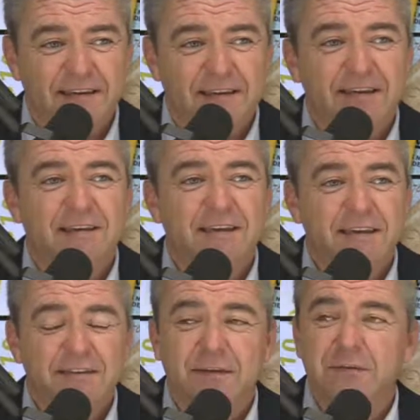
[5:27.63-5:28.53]
Yeah.
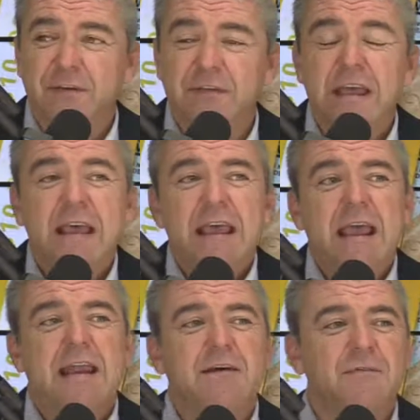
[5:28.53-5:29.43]
So
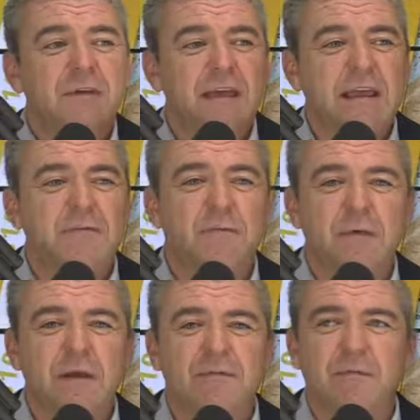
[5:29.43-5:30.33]
and if
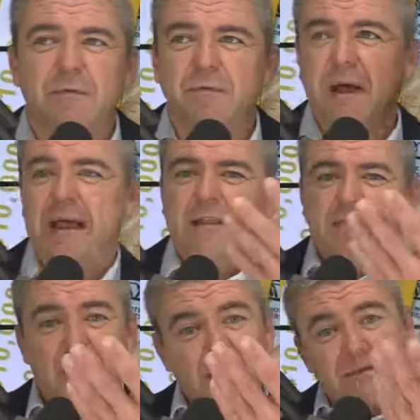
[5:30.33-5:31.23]

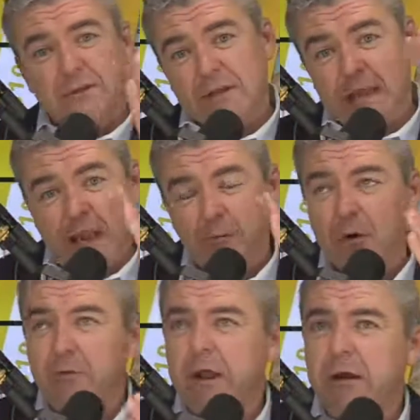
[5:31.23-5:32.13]
I could turn the
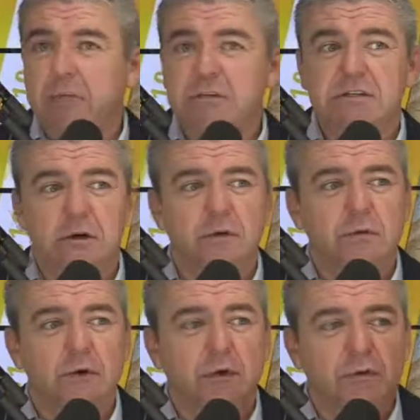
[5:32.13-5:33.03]
camera around, I would show
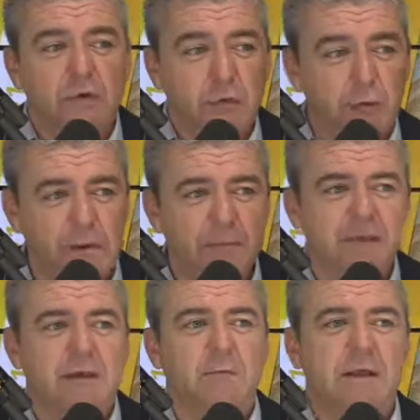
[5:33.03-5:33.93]
you all the
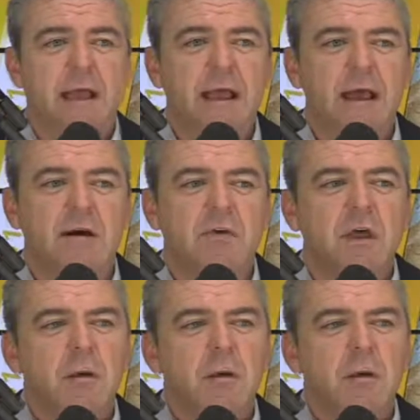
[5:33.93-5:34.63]
equipment that we have.